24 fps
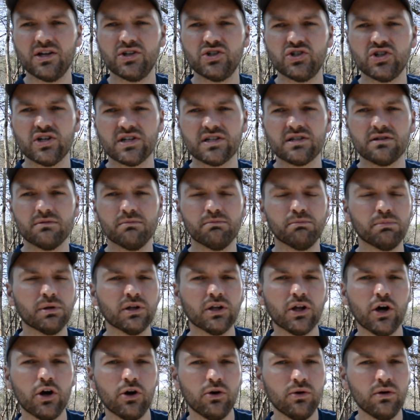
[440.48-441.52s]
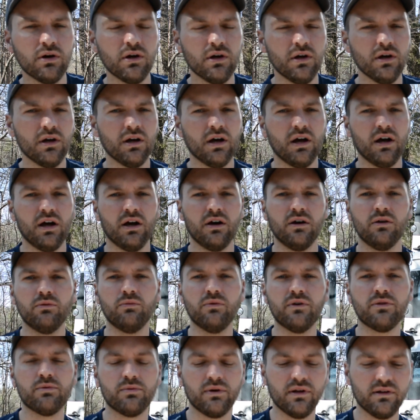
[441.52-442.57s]
just below,
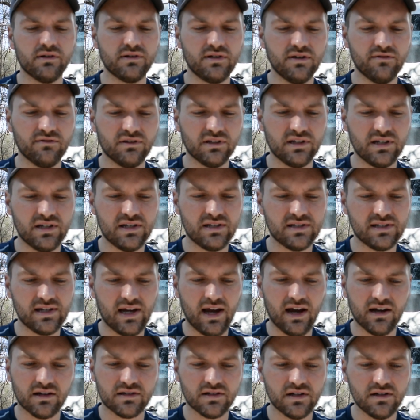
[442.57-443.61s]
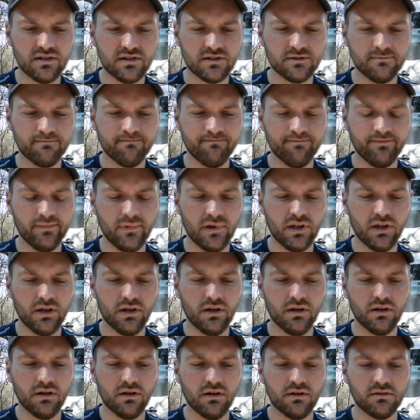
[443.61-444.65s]
with relatively easy access.
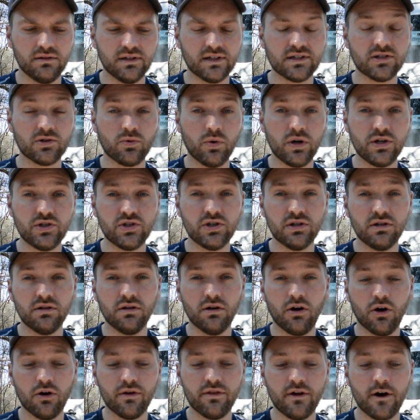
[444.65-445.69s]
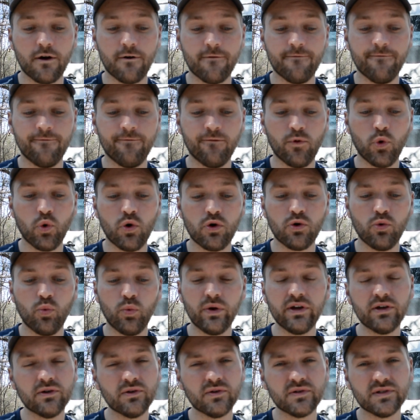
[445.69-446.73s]
Next question, are there 4
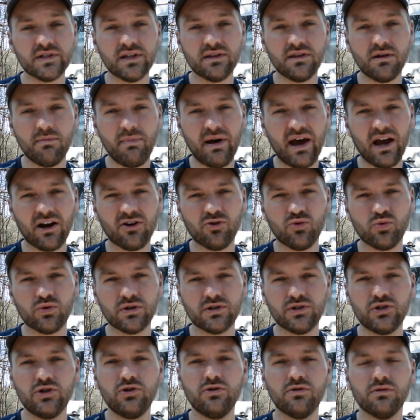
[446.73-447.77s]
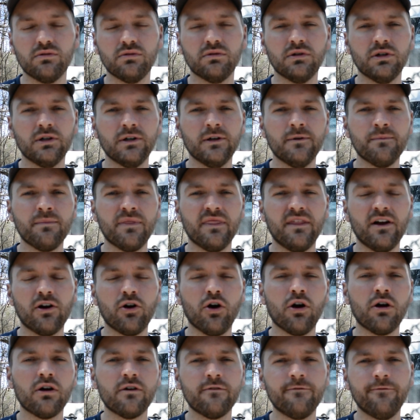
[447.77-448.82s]
wheels at the back or 2? There
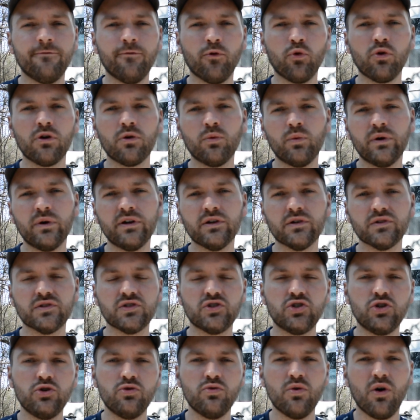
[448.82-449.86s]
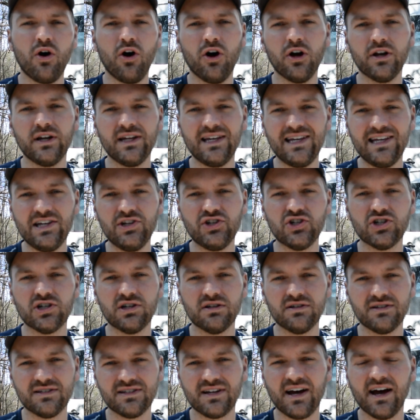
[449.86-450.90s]
are 4 wheels, 2 on each
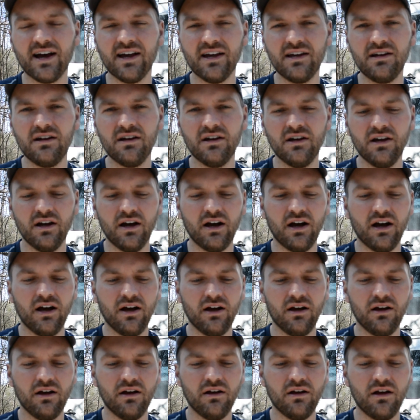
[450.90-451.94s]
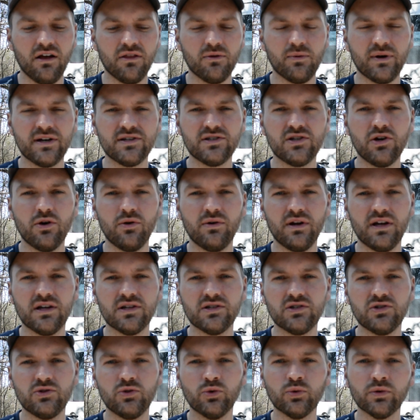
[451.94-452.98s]
side, otherwise known
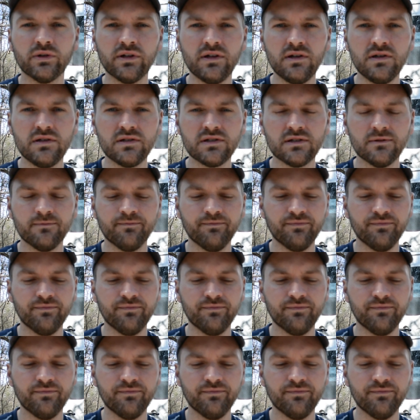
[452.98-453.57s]
as dualies,